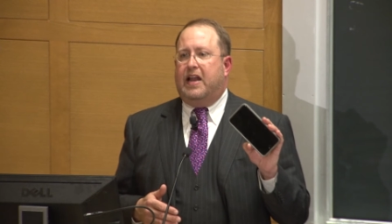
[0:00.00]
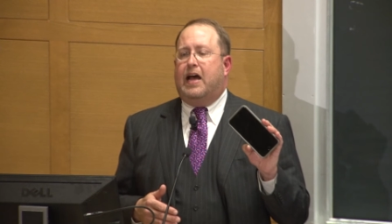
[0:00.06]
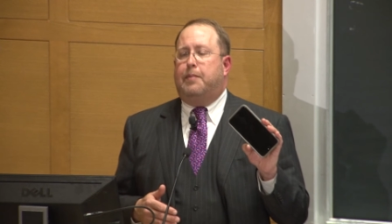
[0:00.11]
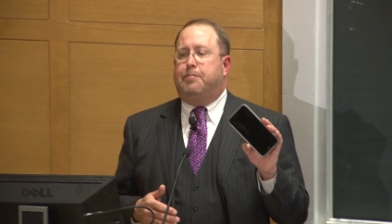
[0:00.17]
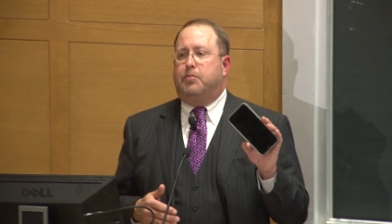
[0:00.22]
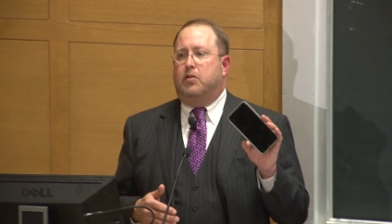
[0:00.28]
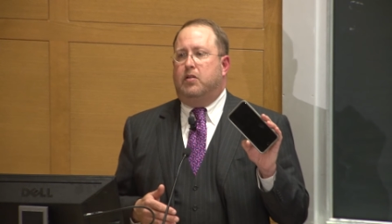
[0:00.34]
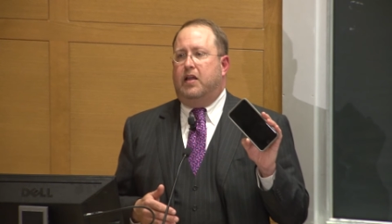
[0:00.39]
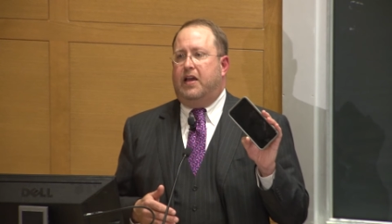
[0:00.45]
that
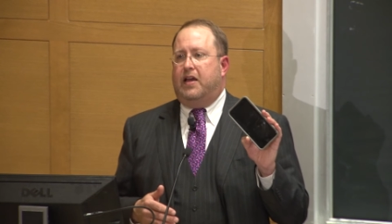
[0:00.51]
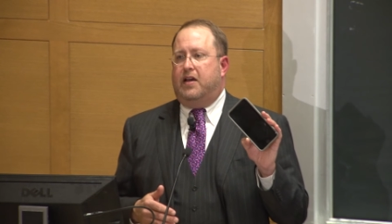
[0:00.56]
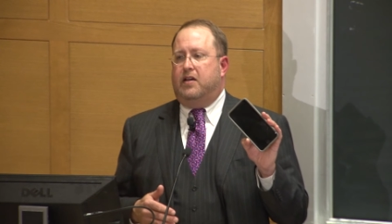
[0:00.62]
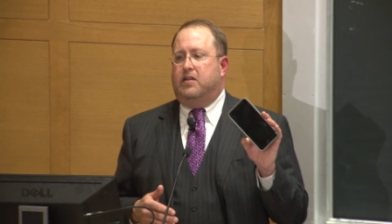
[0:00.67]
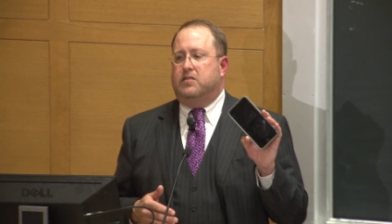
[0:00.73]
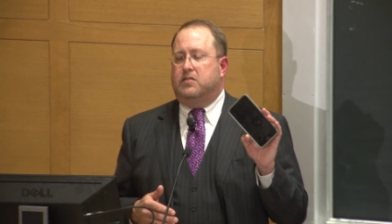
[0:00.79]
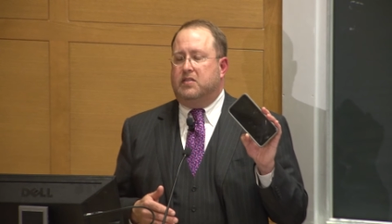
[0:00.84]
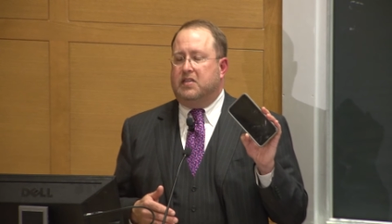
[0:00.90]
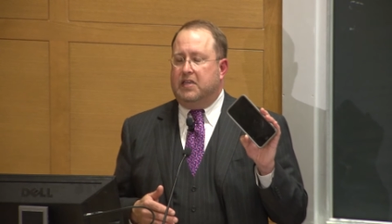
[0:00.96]
Apple
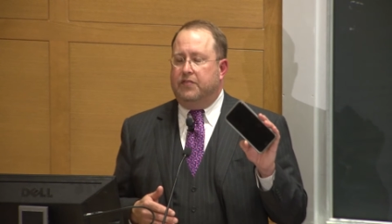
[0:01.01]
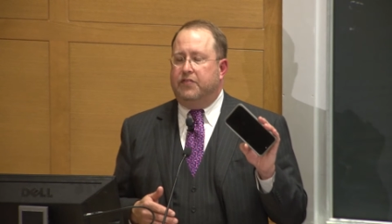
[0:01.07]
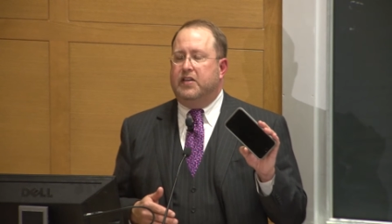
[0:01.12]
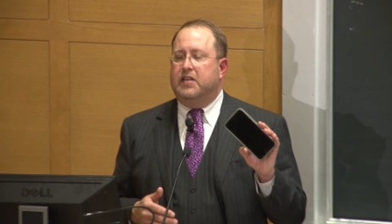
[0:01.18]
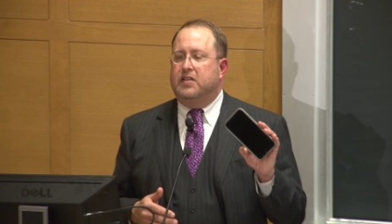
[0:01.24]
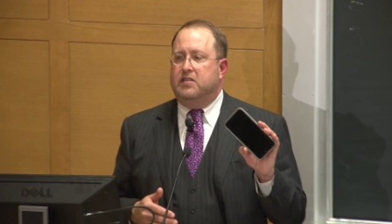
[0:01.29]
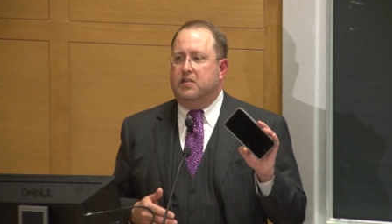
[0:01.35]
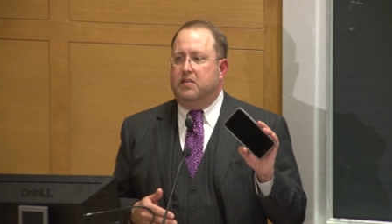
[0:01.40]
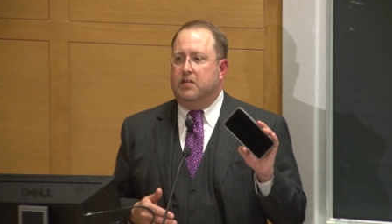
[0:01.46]
has
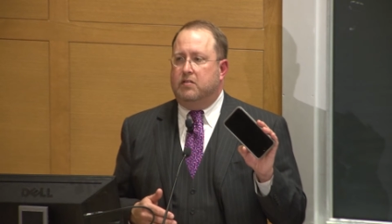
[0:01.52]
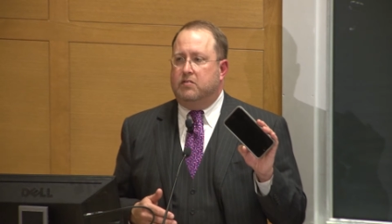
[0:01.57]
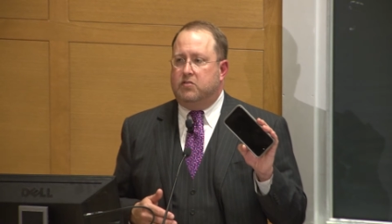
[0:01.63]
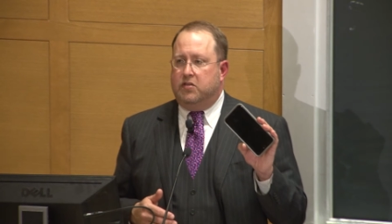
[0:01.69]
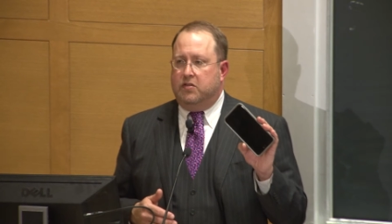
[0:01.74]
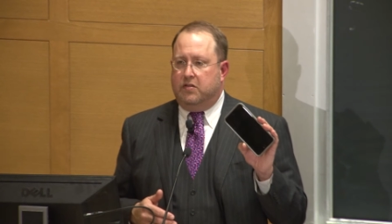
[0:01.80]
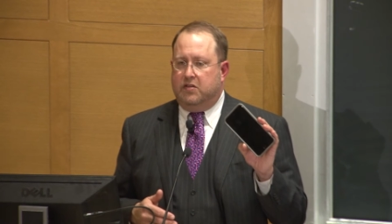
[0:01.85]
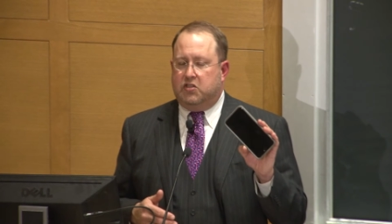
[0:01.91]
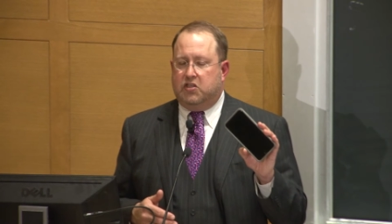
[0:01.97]
given into the,
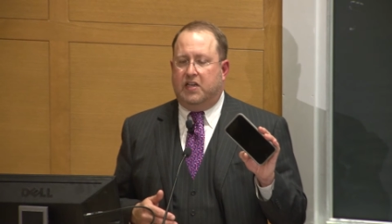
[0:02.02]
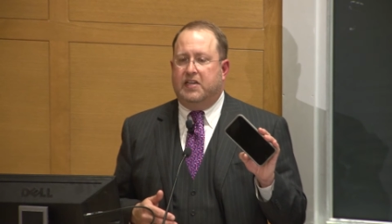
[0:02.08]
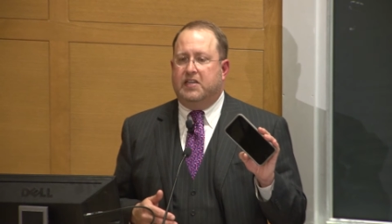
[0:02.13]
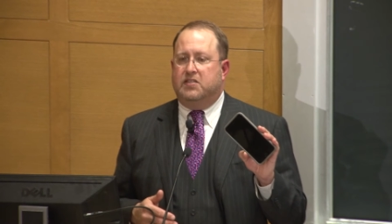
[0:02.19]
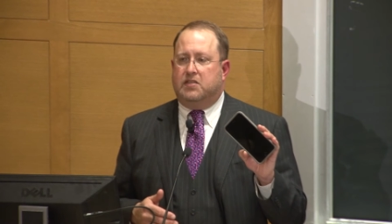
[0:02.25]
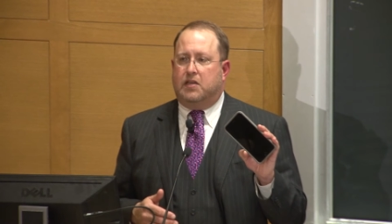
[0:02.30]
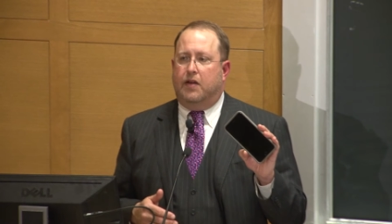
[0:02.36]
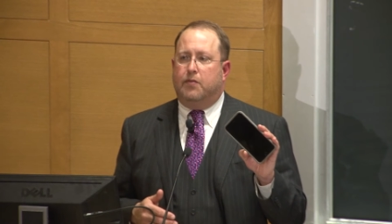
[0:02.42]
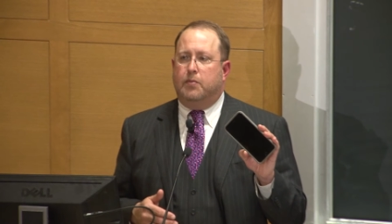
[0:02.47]
to the
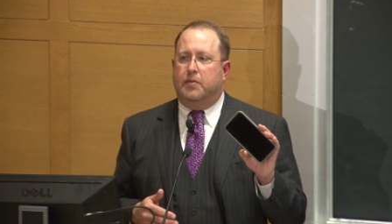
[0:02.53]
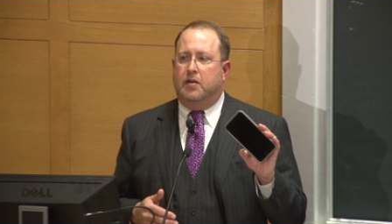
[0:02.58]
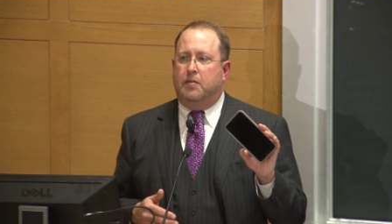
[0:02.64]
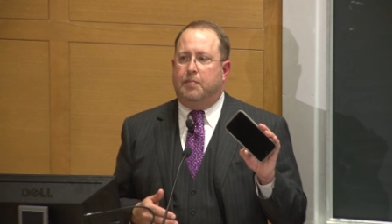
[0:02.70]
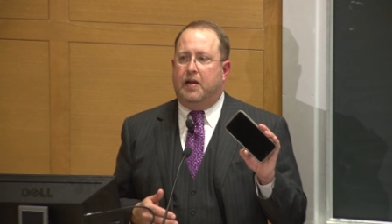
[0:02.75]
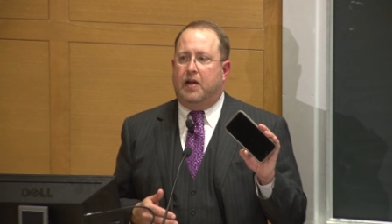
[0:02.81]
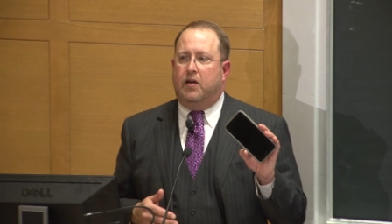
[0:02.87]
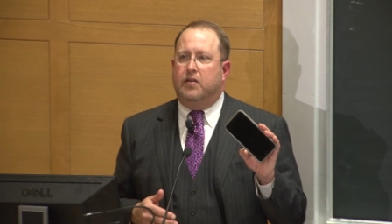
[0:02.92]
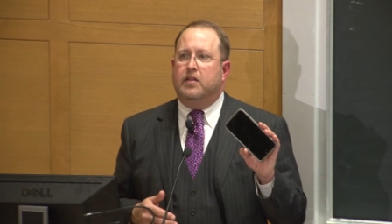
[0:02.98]
Chinese government
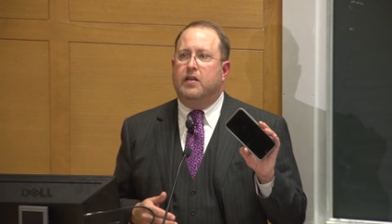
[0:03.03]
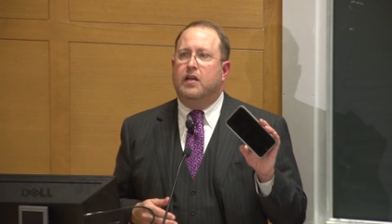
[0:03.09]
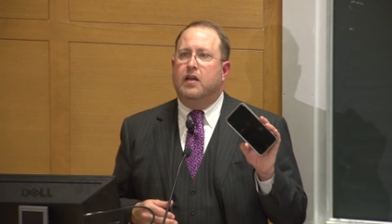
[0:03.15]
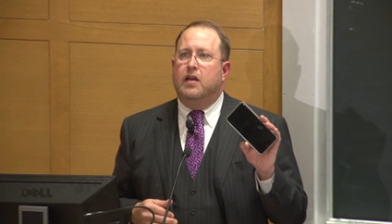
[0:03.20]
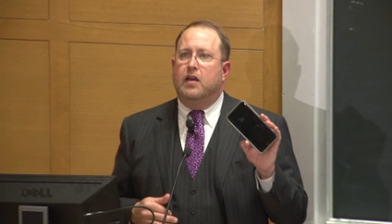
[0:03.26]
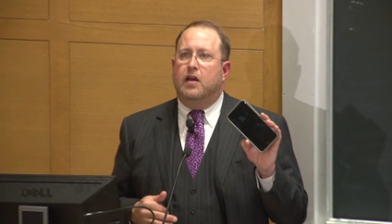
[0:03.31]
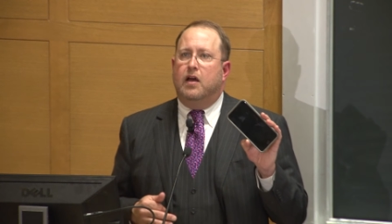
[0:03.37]
about,